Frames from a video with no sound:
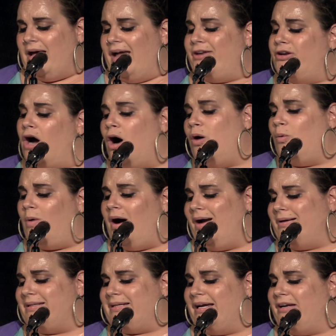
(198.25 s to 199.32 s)
And no
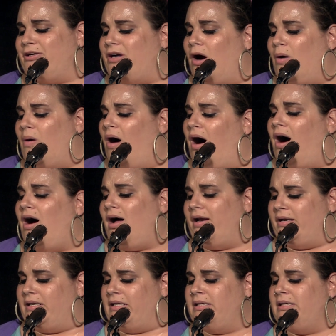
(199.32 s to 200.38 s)
one can go
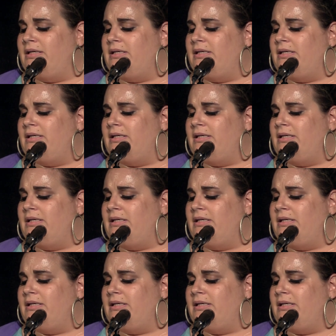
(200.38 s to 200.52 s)
on